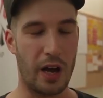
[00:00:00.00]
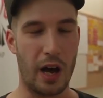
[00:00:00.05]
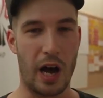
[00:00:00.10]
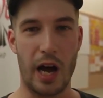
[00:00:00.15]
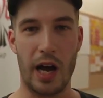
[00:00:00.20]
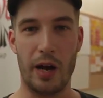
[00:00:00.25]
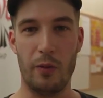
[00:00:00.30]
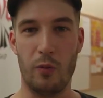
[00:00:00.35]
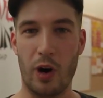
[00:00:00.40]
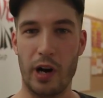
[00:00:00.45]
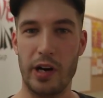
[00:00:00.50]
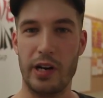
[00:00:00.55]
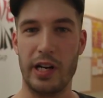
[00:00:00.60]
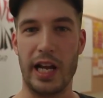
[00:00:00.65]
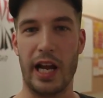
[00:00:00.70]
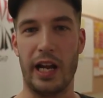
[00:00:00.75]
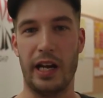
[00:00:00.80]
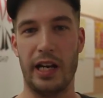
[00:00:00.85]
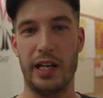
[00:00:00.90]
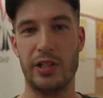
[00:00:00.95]
I wanted to
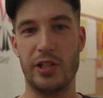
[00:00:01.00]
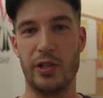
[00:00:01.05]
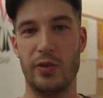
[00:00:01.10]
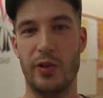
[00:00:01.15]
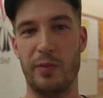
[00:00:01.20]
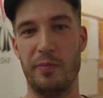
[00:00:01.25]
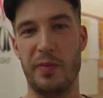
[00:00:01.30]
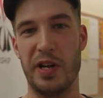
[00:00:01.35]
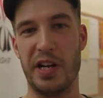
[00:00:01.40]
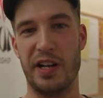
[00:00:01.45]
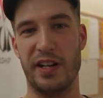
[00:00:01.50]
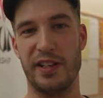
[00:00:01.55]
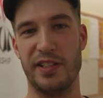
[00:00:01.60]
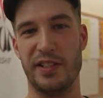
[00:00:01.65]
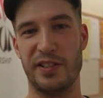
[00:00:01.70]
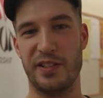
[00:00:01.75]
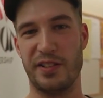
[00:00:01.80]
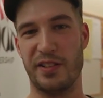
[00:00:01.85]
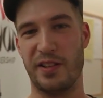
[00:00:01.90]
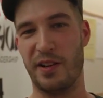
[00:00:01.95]
get into it
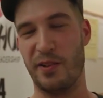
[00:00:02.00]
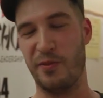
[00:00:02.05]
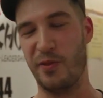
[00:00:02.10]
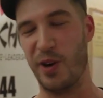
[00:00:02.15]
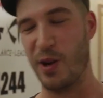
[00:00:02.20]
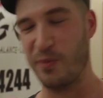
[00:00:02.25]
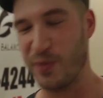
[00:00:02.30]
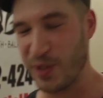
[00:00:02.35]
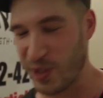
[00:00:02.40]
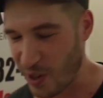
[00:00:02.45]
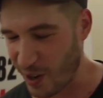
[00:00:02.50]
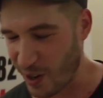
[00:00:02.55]
because when I was